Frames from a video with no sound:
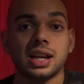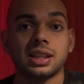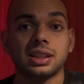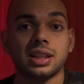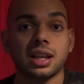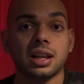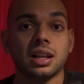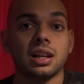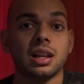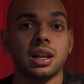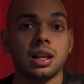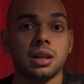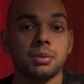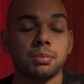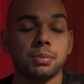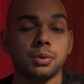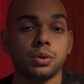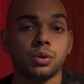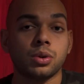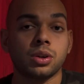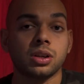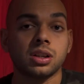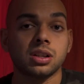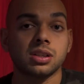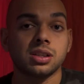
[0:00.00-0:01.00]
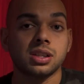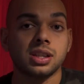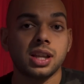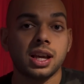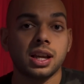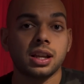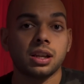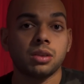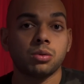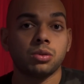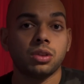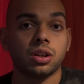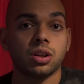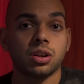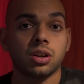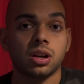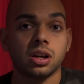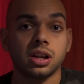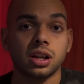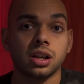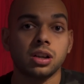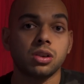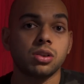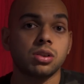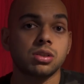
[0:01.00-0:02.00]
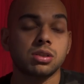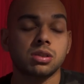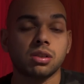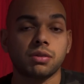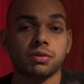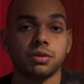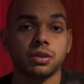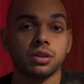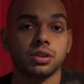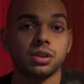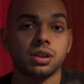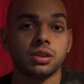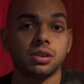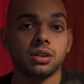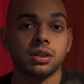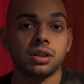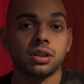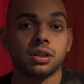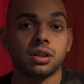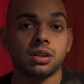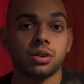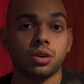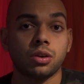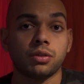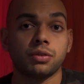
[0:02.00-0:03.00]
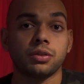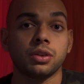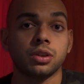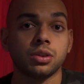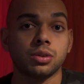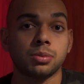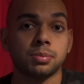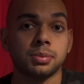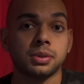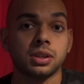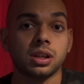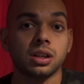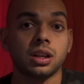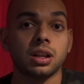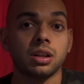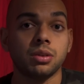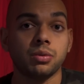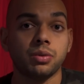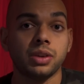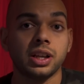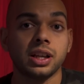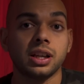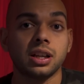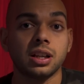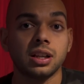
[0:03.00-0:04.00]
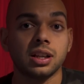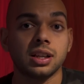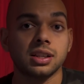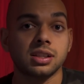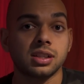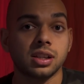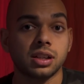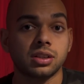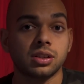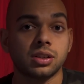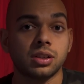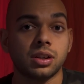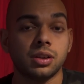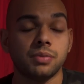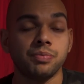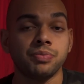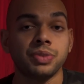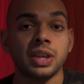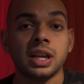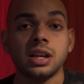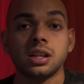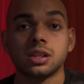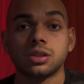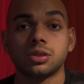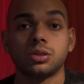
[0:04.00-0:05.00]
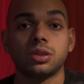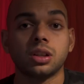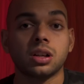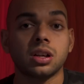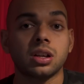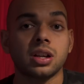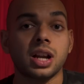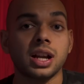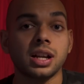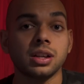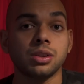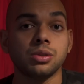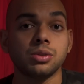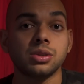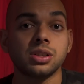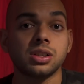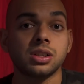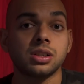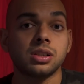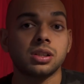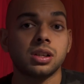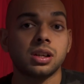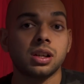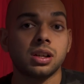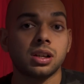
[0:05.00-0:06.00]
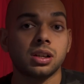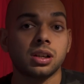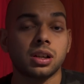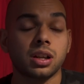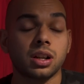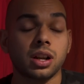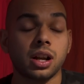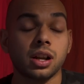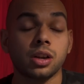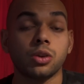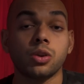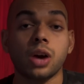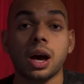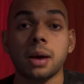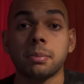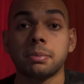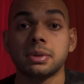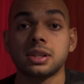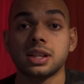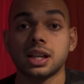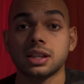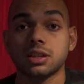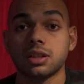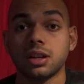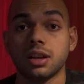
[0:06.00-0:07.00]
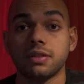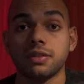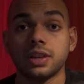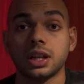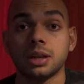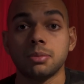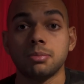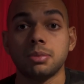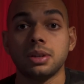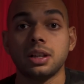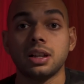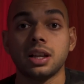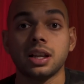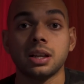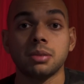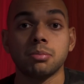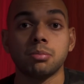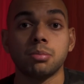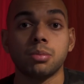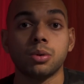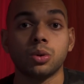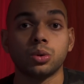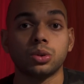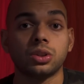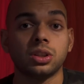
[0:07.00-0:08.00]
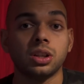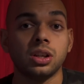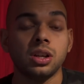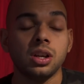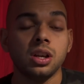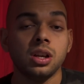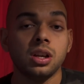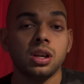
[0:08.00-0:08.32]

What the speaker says: and that'll help you understand the running costs of your particular vehicle, etc. So the Carango app is actually available in both